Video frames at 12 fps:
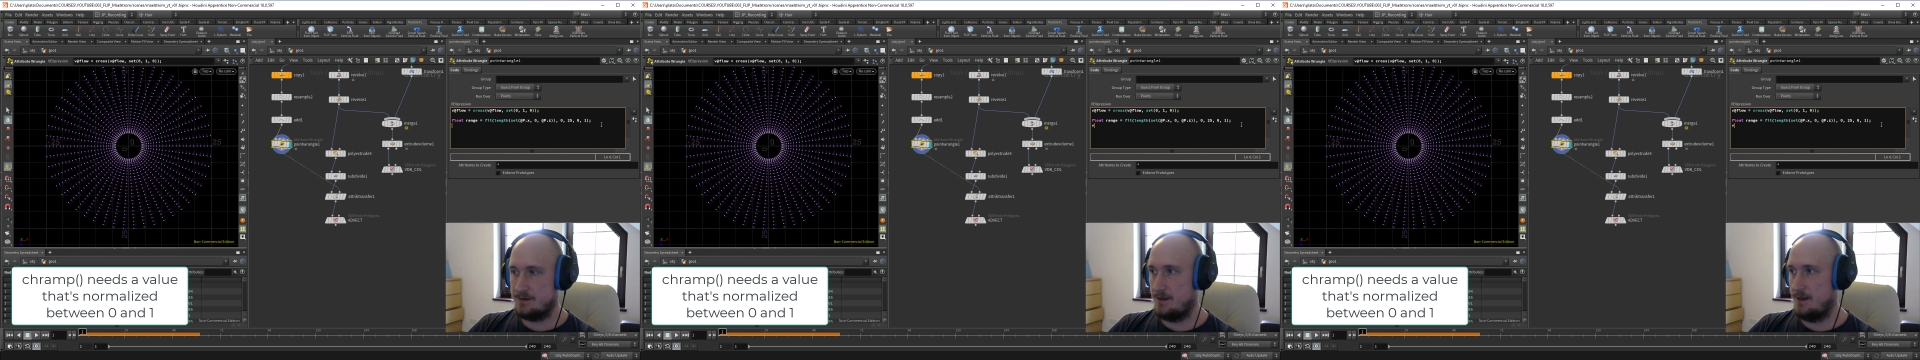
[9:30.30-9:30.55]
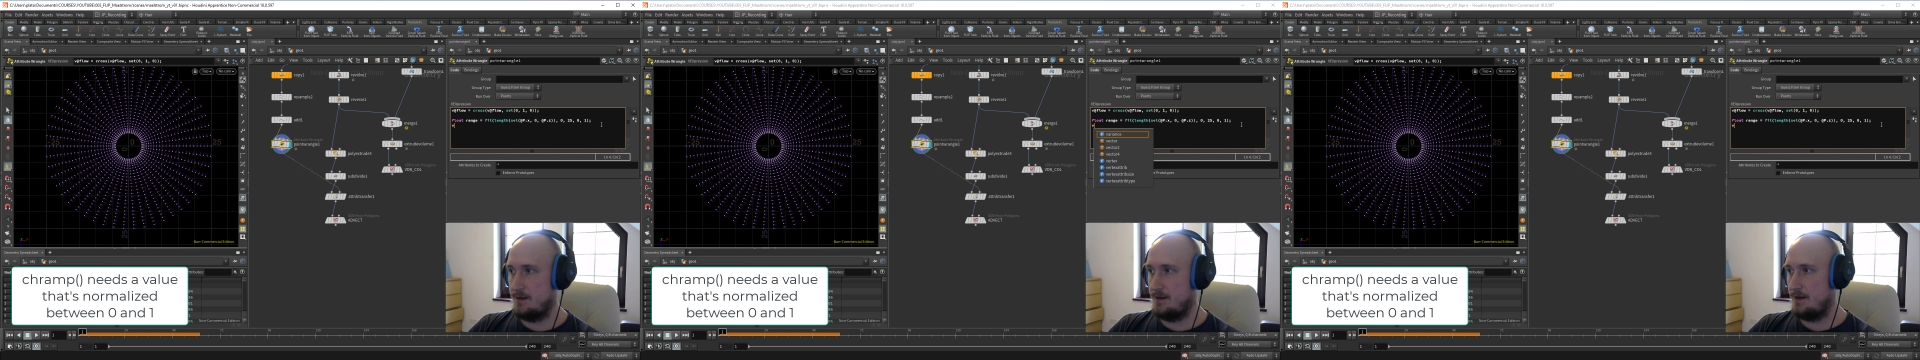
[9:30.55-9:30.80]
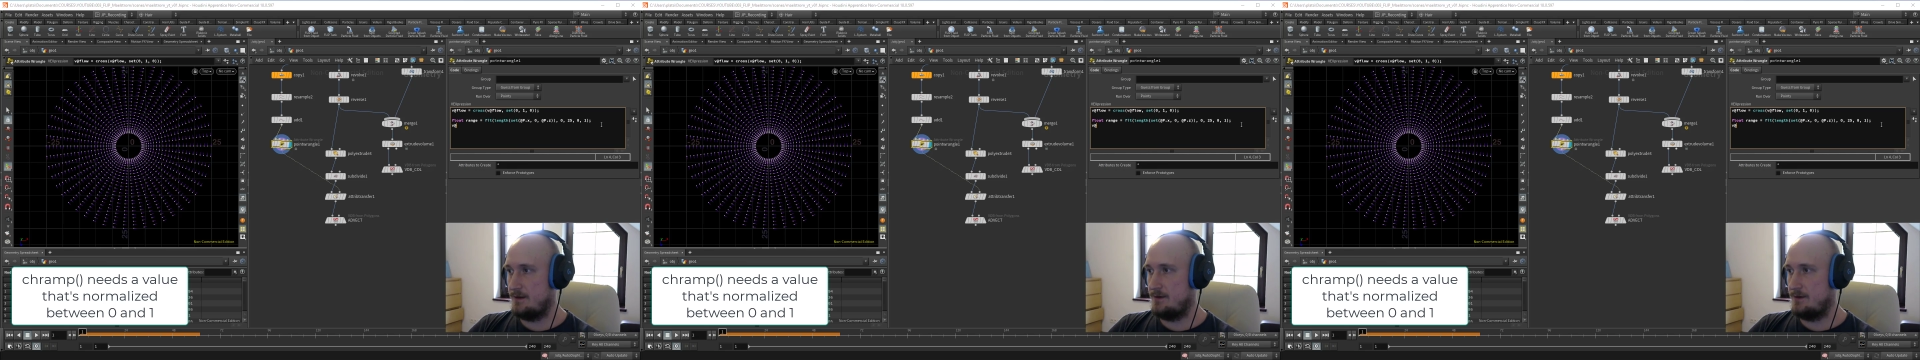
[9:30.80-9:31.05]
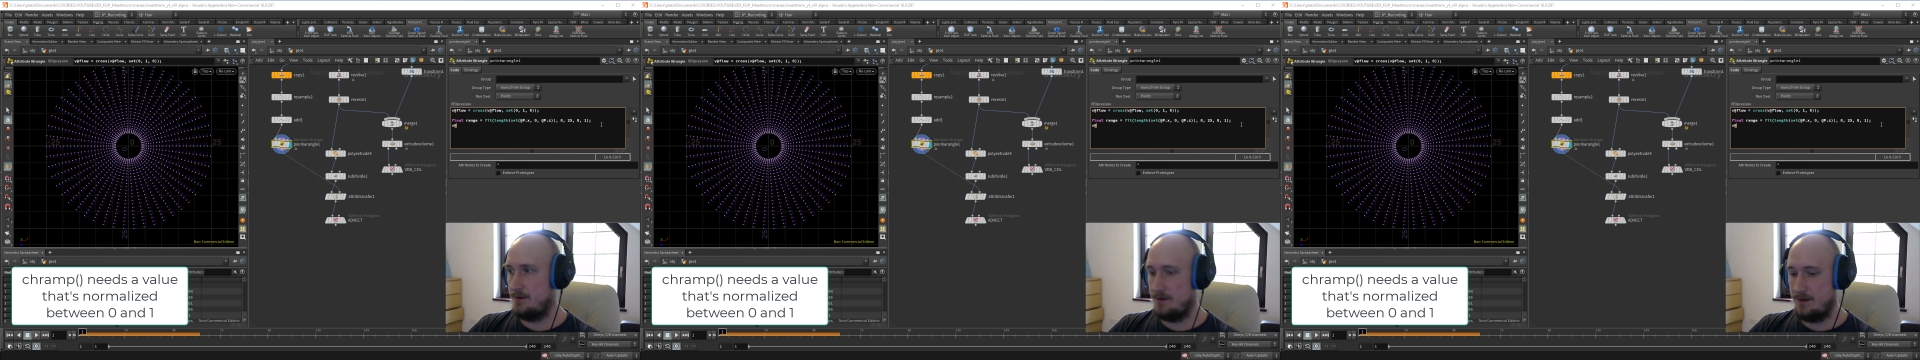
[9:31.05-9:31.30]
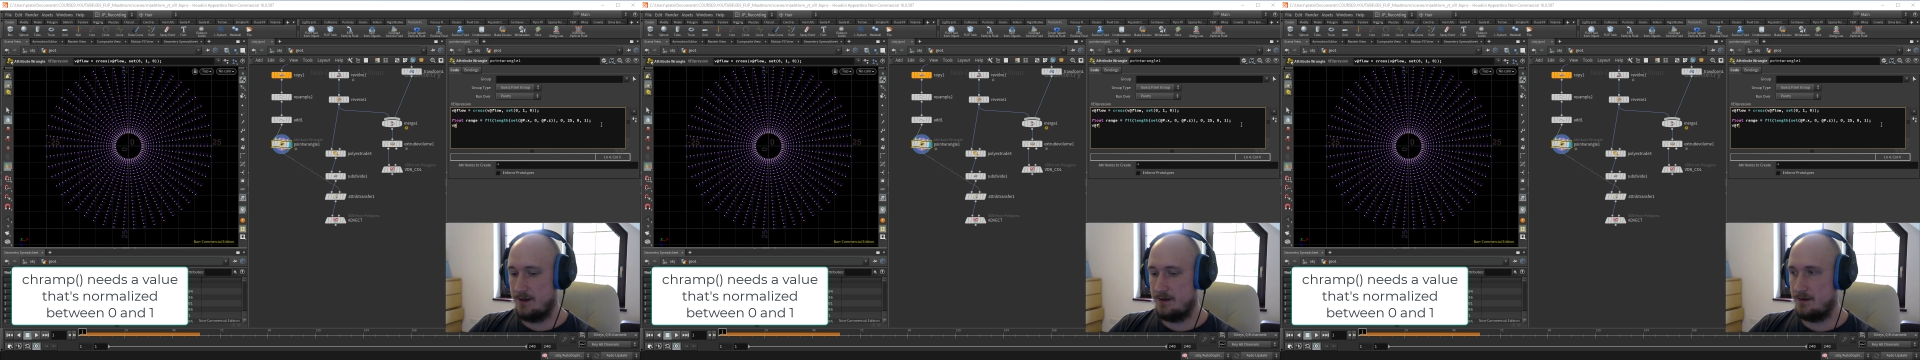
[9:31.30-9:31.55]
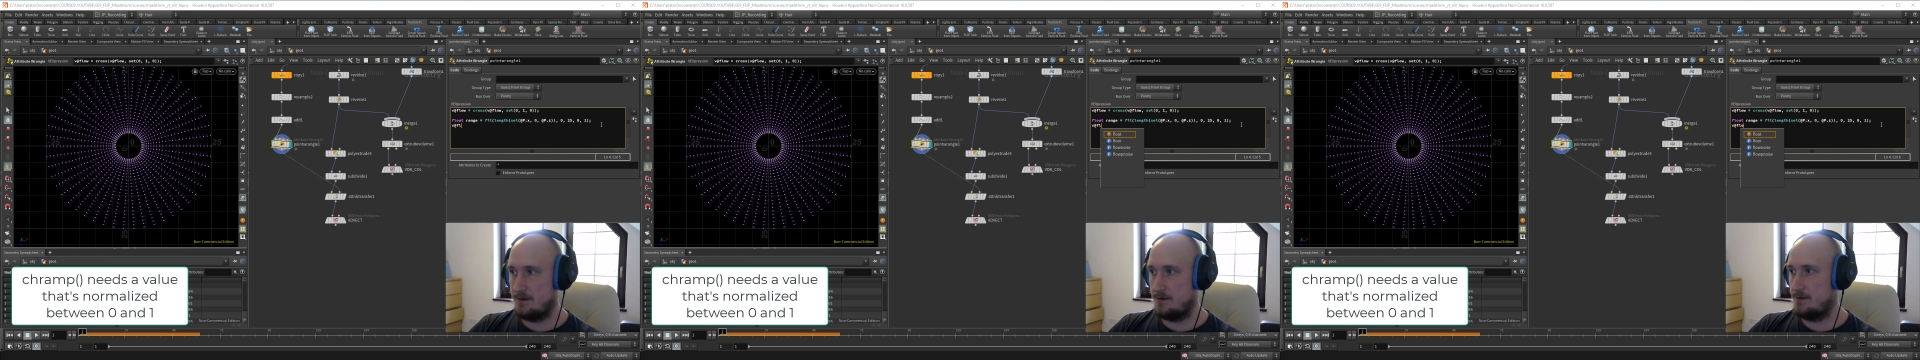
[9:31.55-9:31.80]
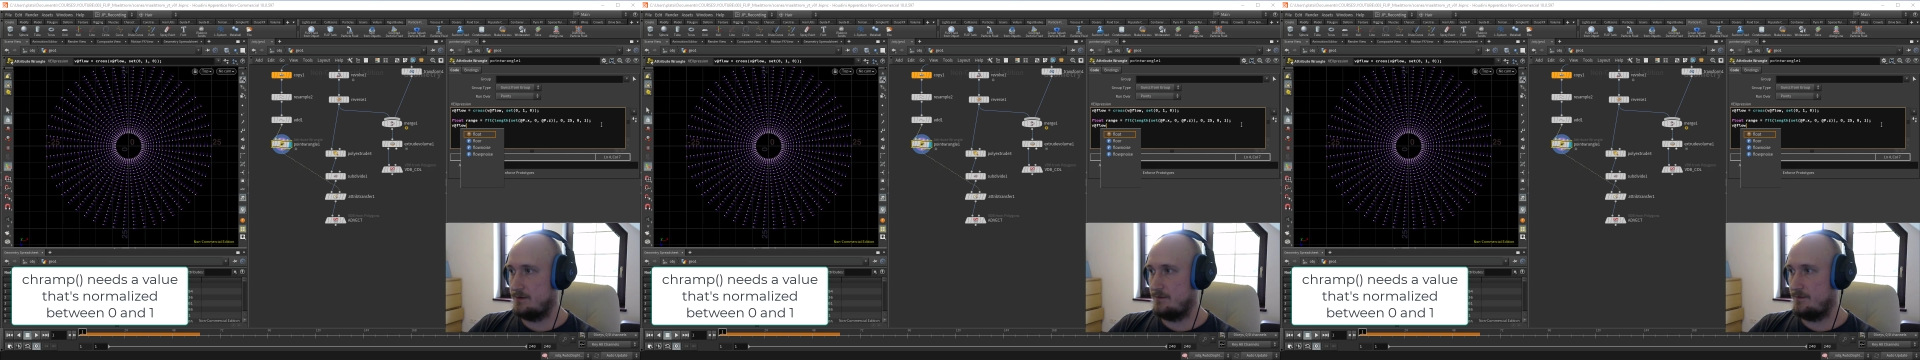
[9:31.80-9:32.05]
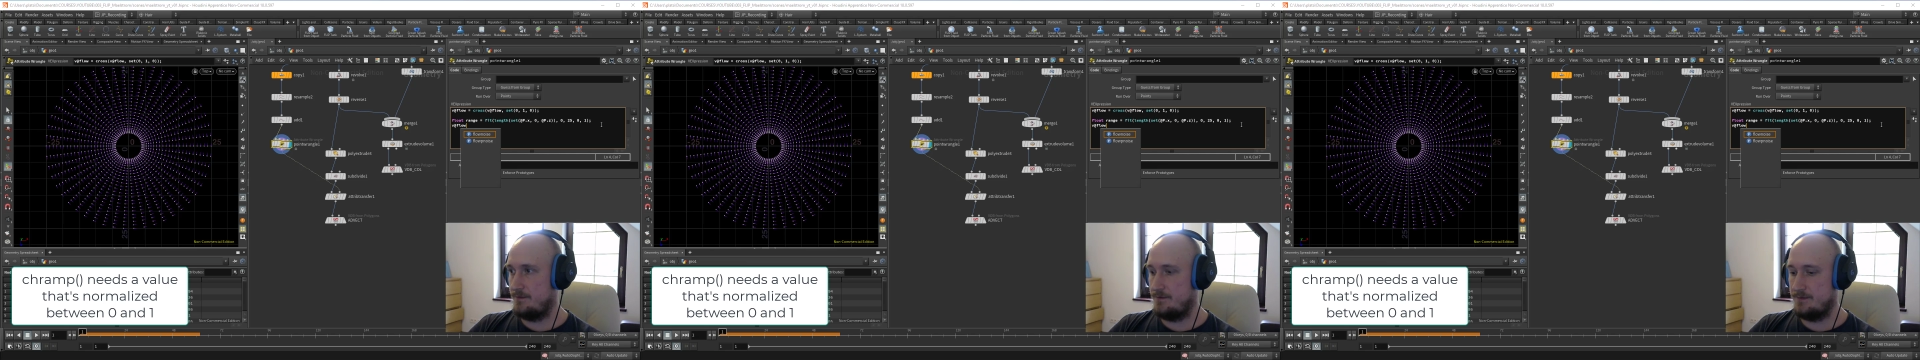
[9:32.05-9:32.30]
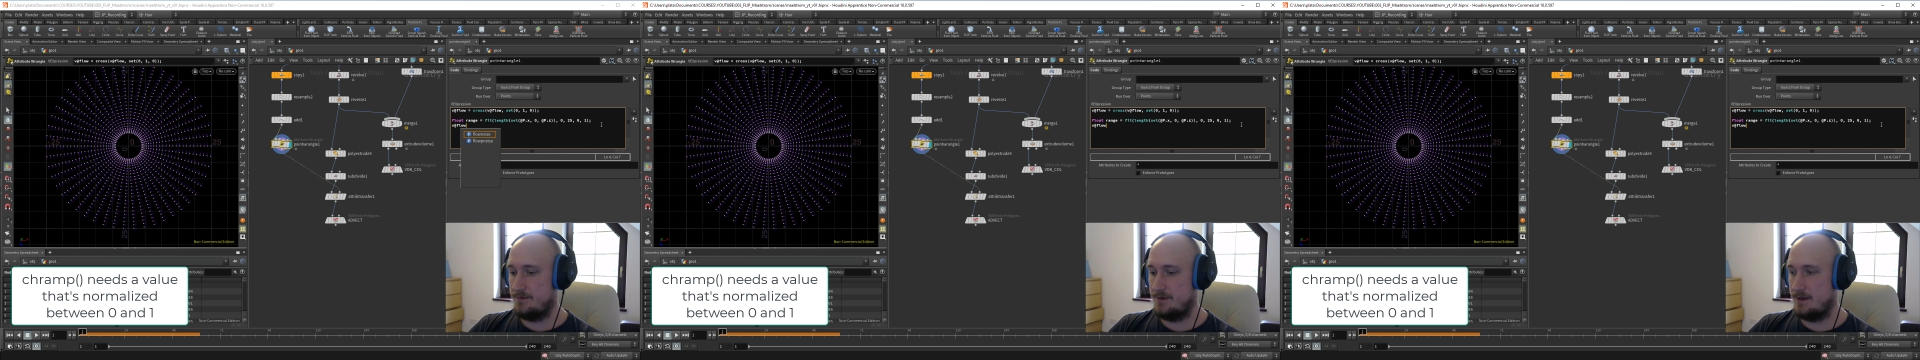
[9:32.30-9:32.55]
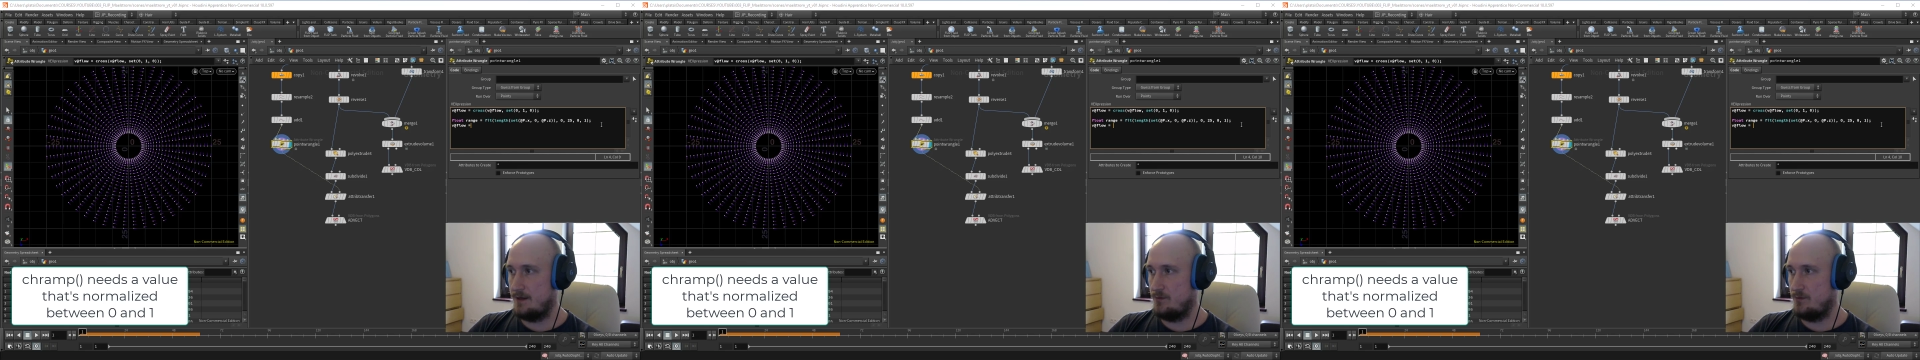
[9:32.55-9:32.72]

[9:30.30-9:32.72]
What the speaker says: And then in the end I